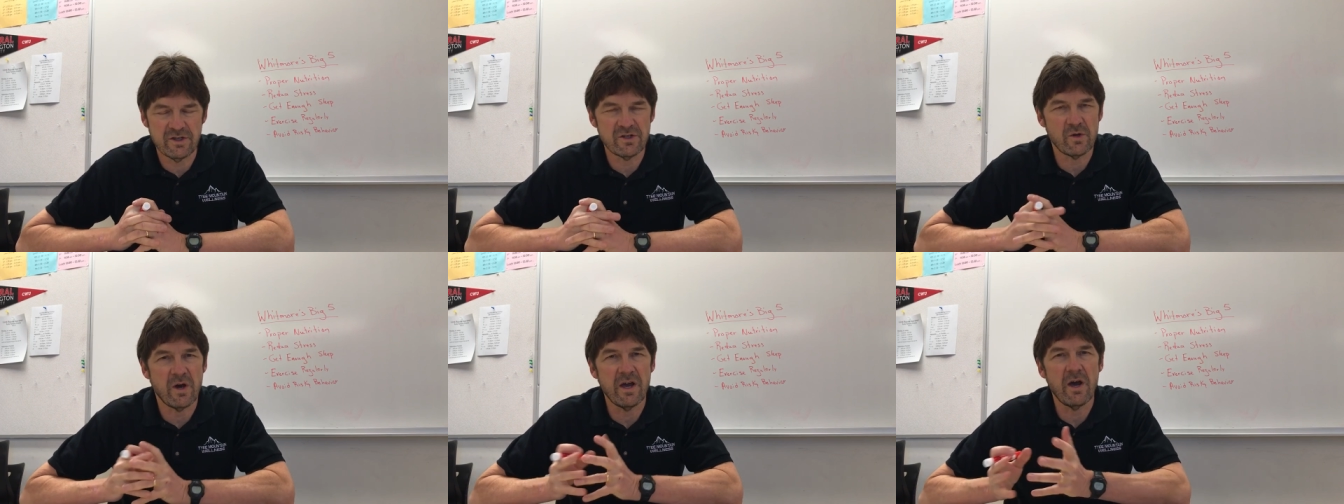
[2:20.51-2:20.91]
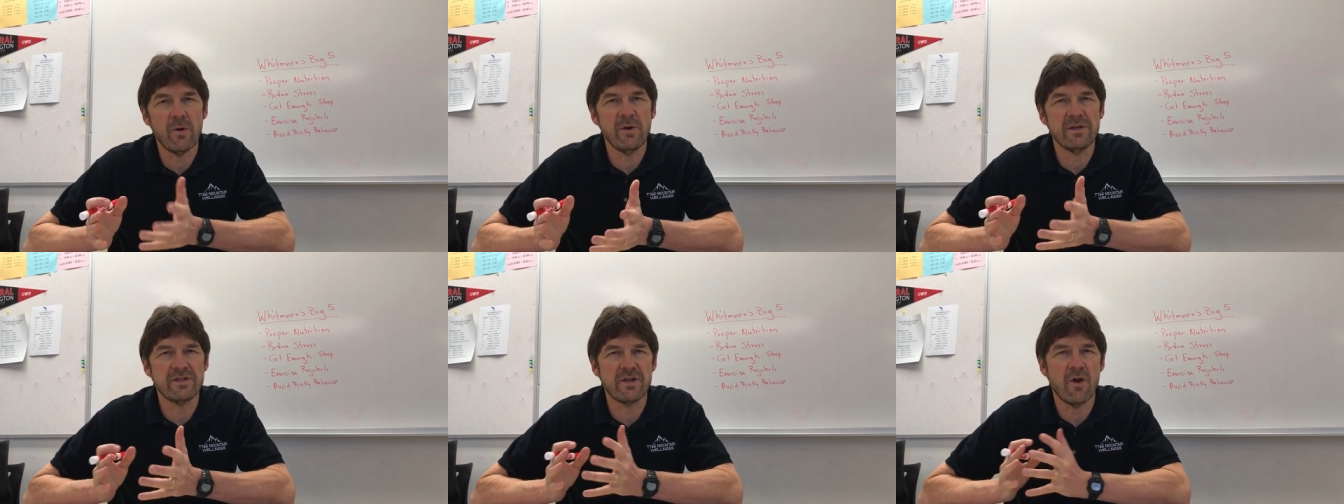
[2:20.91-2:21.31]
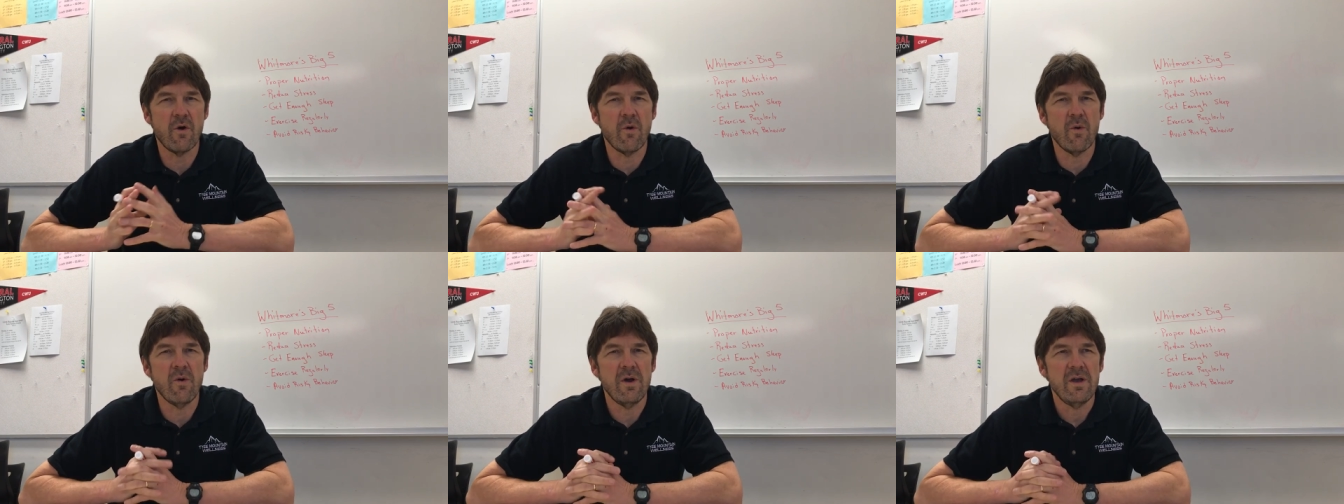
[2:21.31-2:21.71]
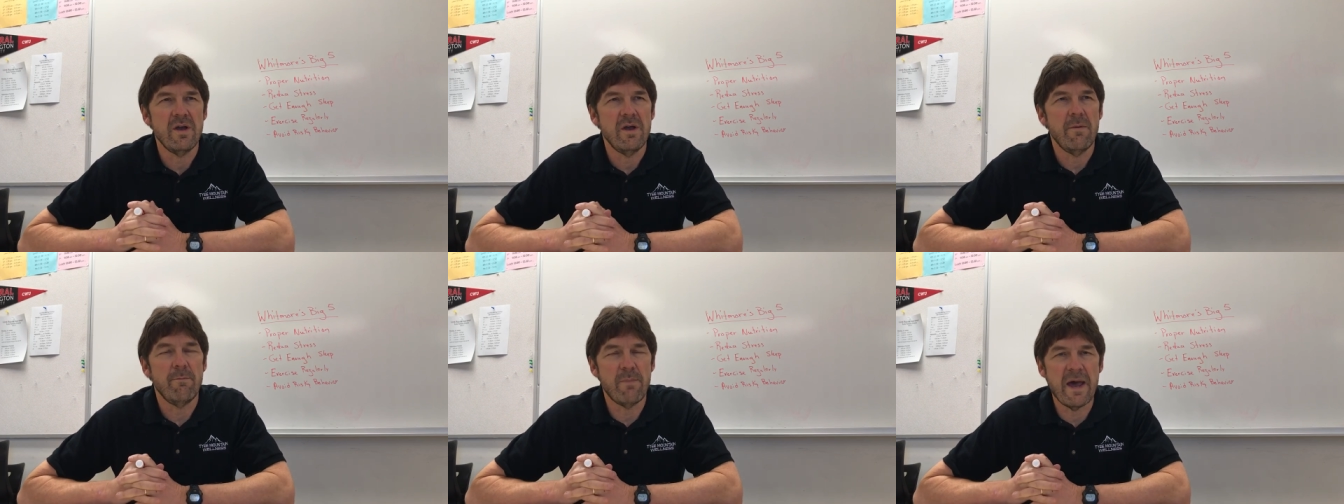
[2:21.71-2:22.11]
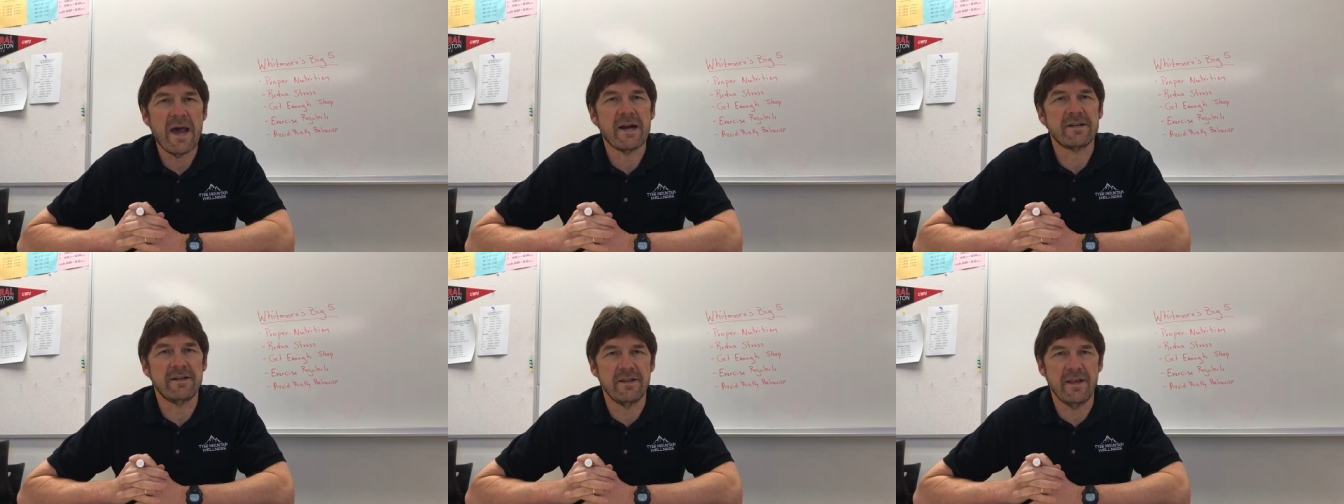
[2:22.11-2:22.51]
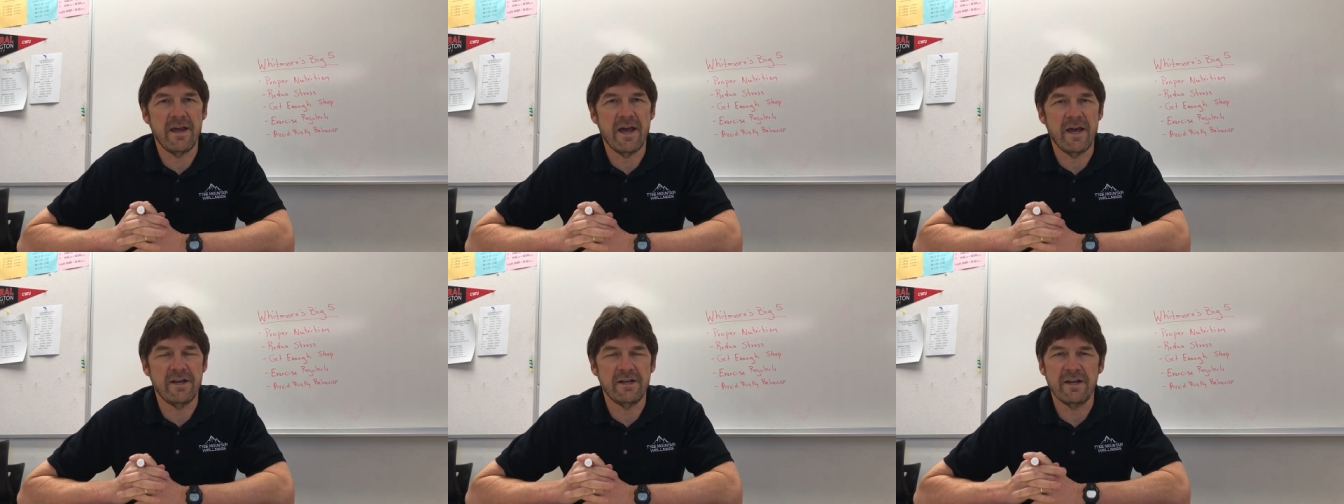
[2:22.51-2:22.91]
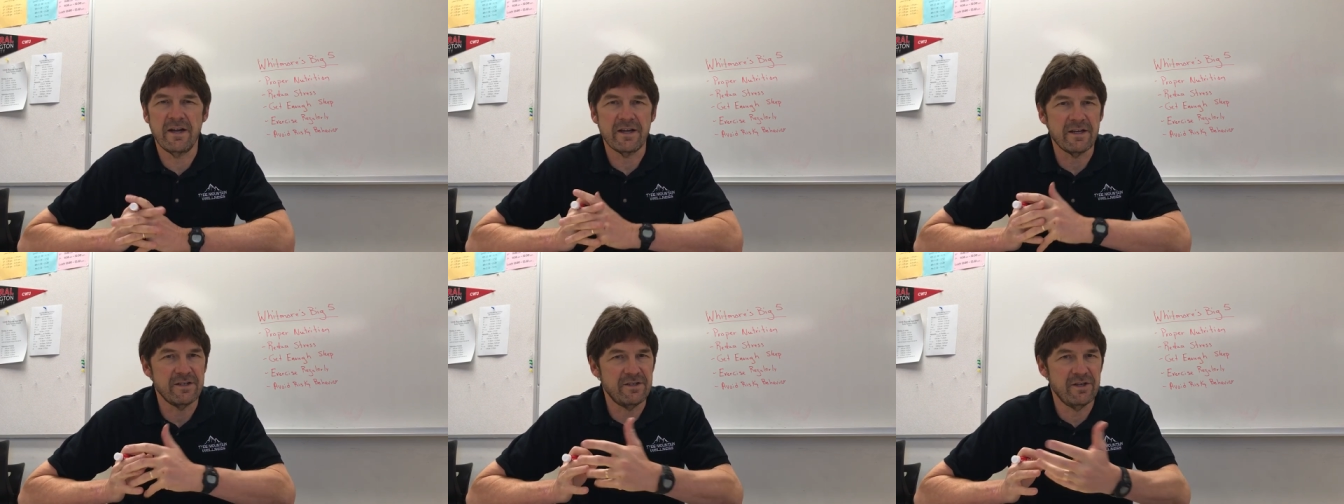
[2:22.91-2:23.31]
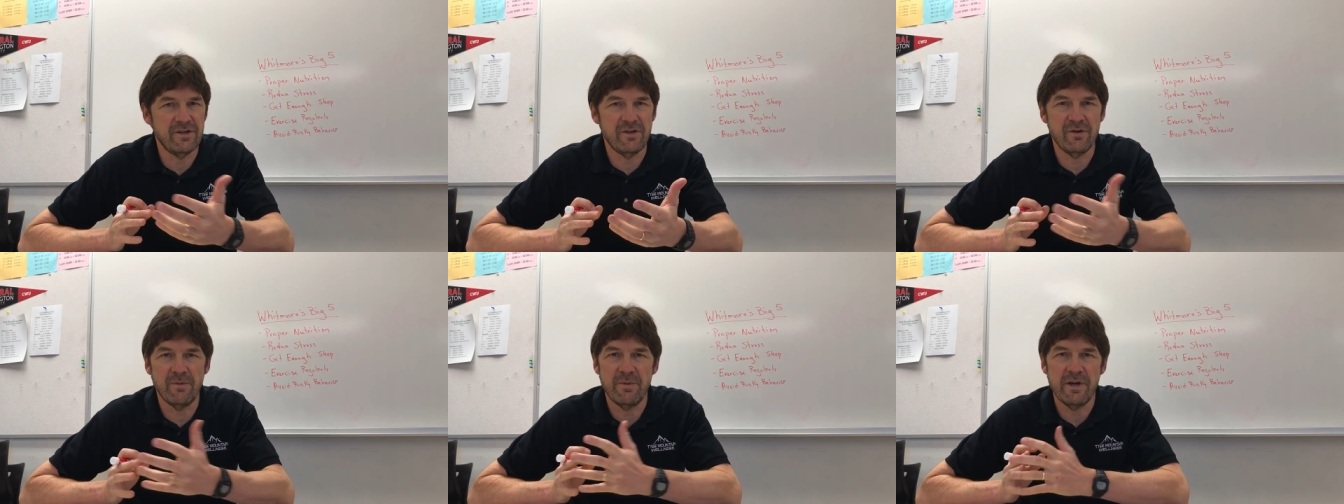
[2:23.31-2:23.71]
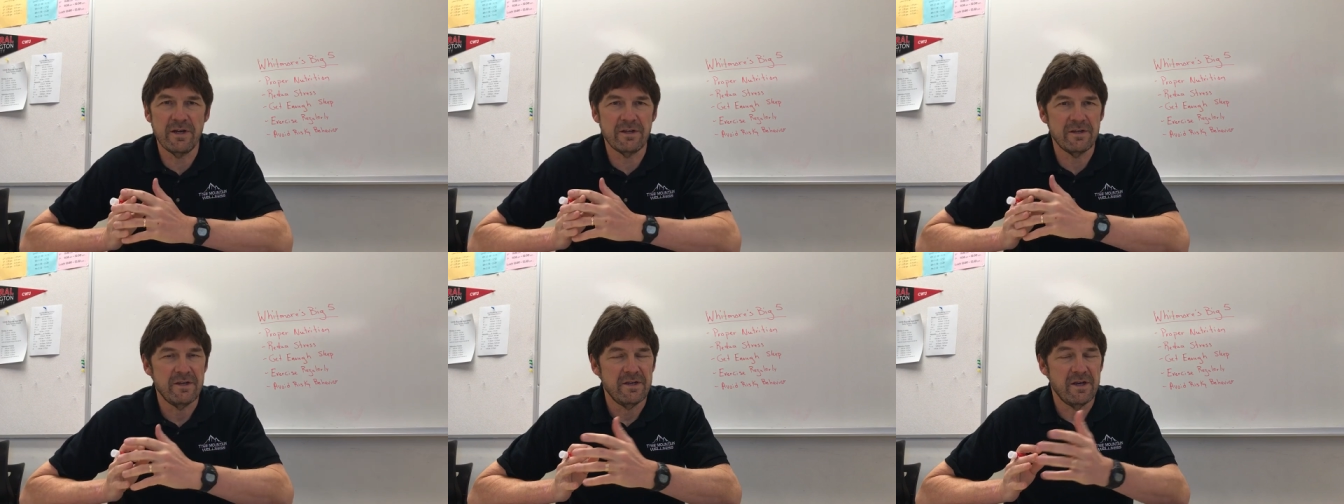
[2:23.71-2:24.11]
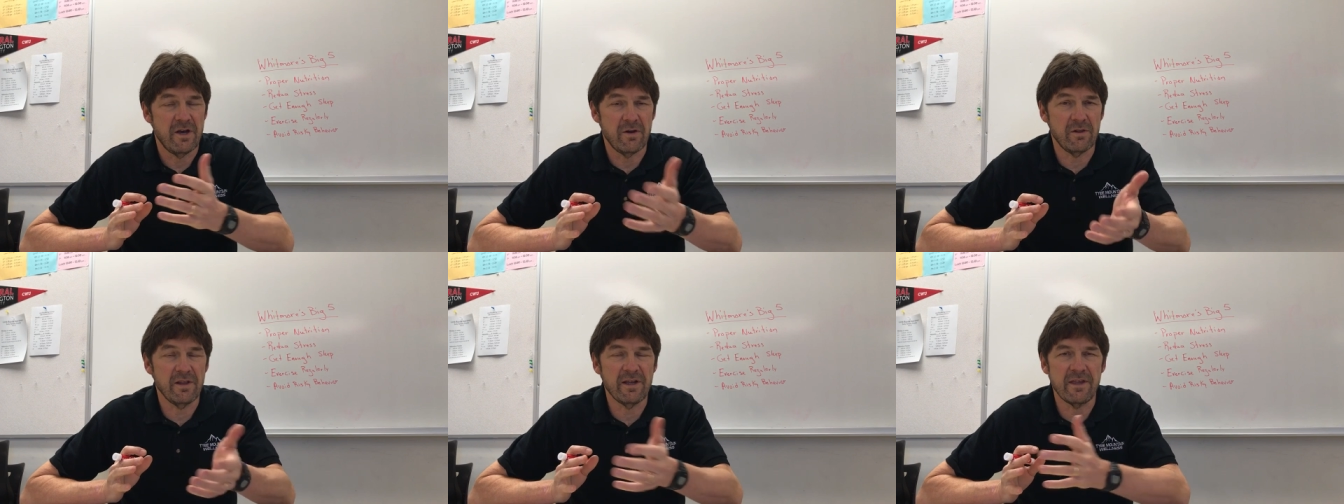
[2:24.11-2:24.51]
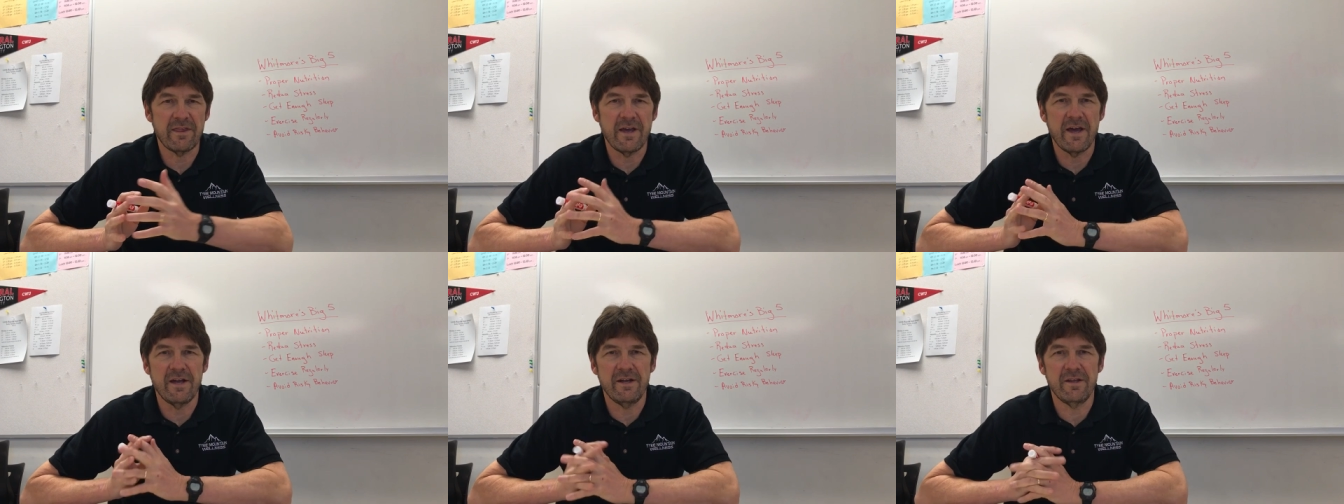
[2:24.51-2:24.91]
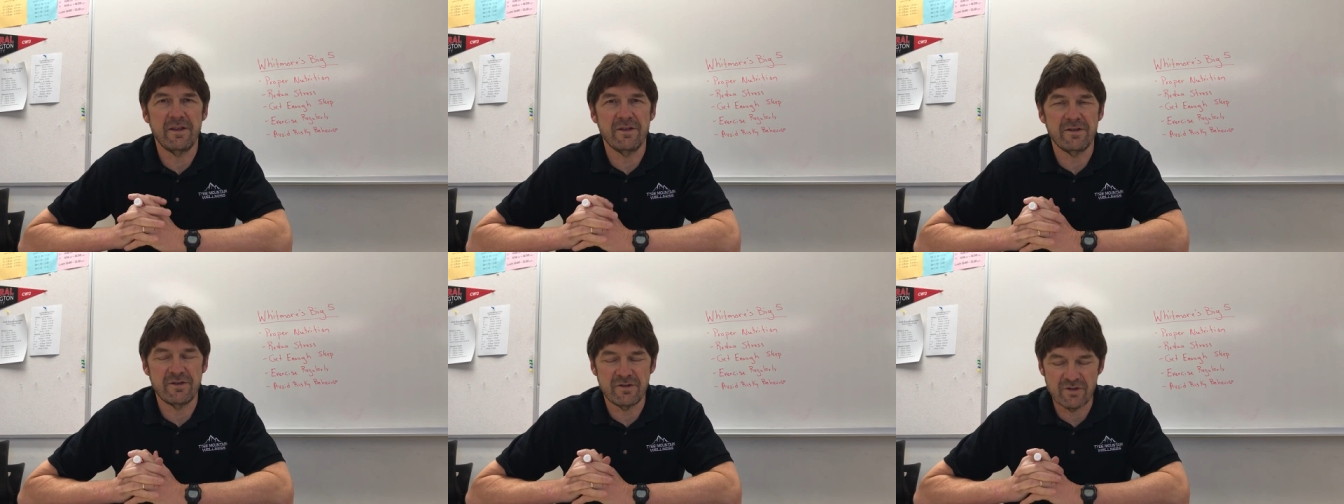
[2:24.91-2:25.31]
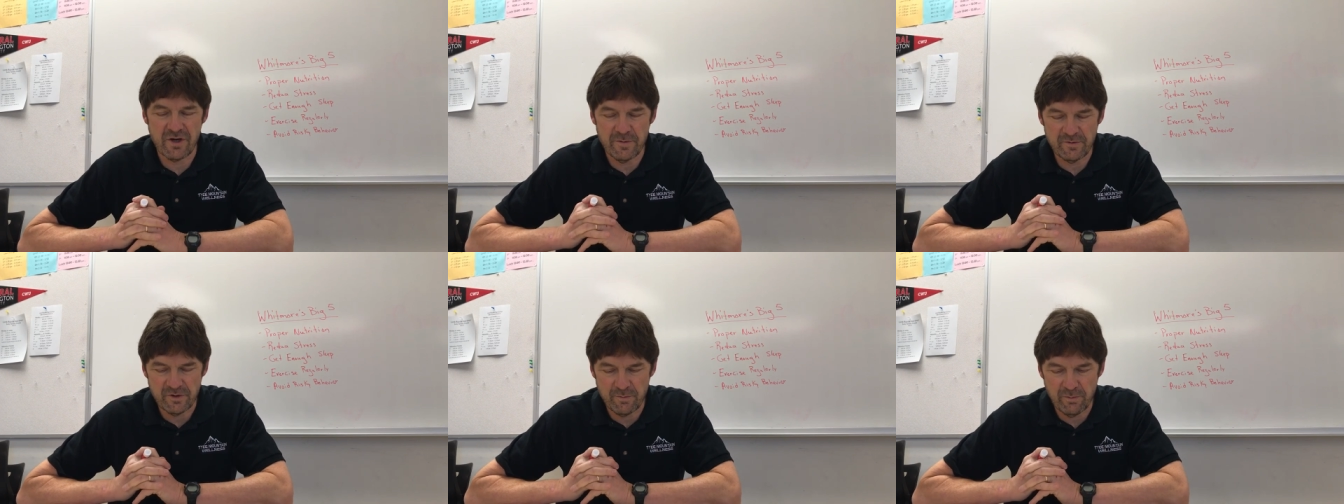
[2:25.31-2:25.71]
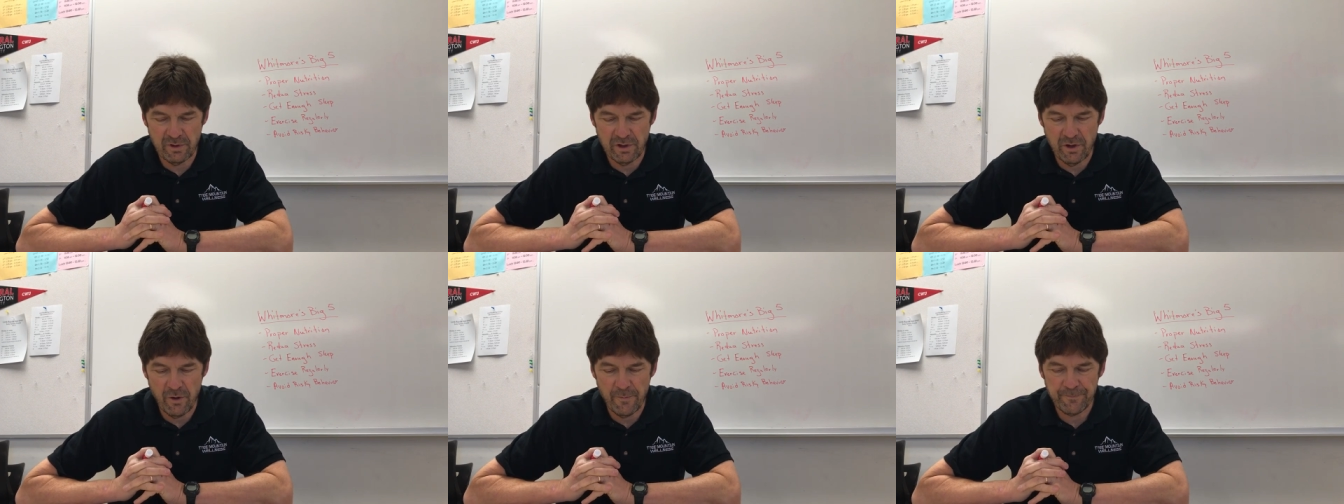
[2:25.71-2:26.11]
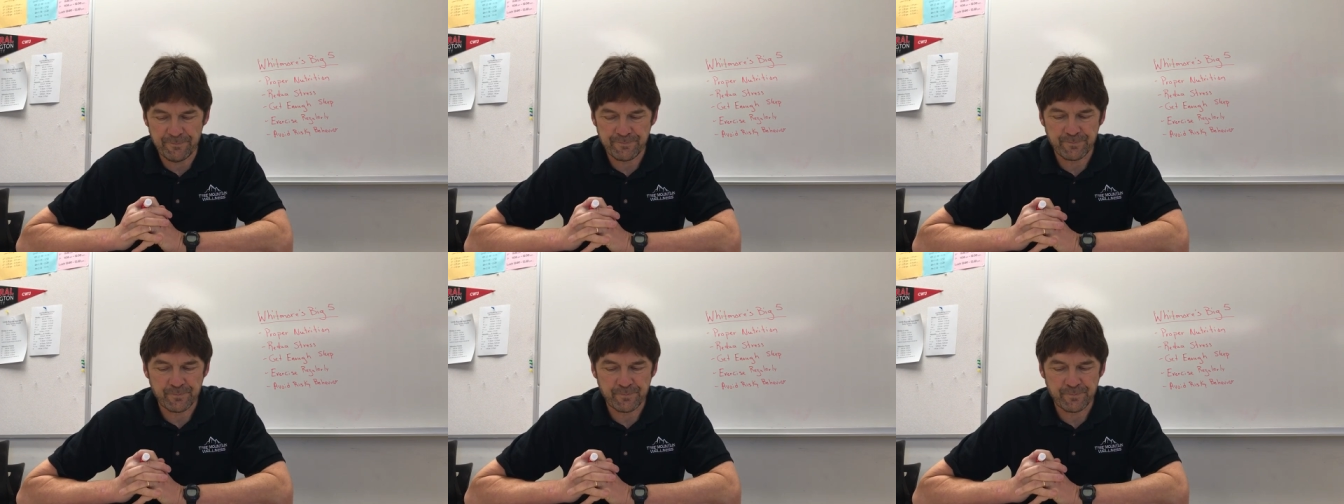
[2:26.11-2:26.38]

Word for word: So I always go back to that, and I continue to make, I'll link that in the description below.